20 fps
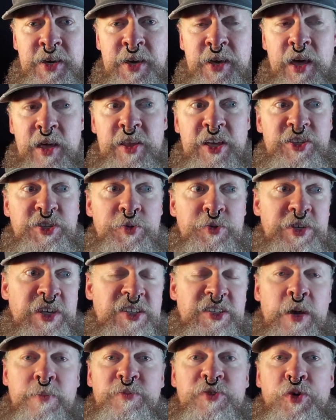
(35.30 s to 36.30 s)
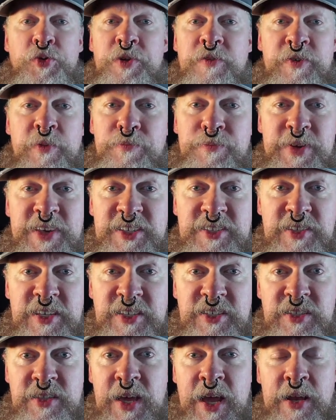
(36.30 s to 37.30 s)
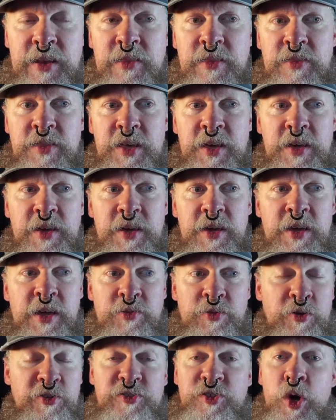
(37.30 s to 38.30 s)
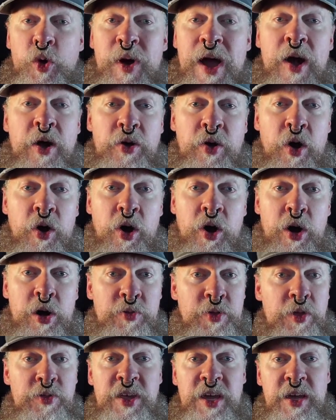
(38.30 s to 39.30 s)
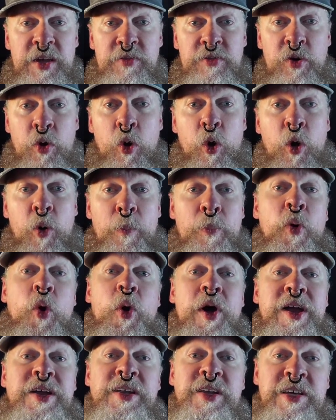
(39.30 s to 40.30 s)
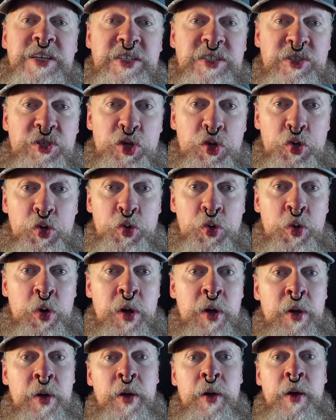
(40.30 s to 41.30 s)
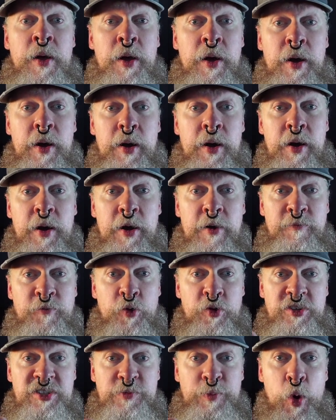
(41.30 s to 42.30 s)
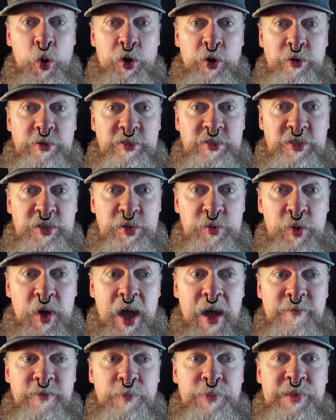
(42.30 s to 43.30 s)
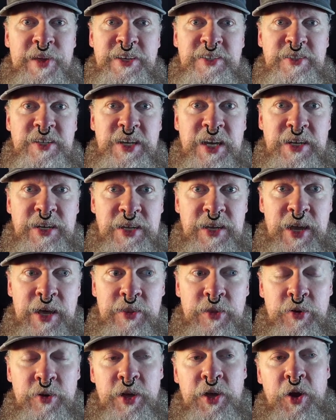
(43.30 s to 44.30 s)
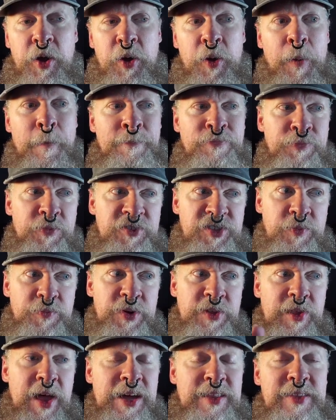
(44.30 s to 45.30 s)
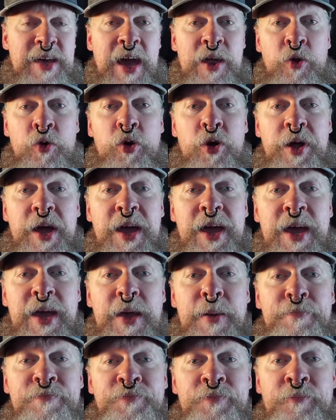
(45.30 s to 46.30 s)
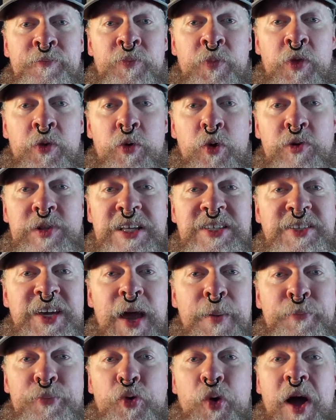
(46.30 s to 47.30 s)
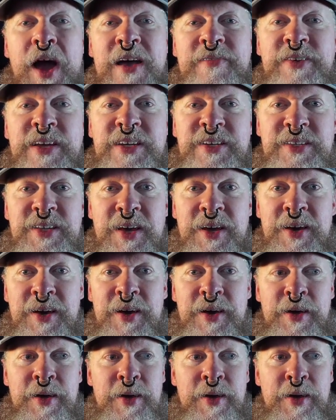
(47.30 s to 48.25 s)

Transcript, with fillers: unless there was a, some sort of a business that the there's no alcohol and the the whole point is to uh, for smokers to have a place to get together, you know, something like that, or a or let's say a private uh,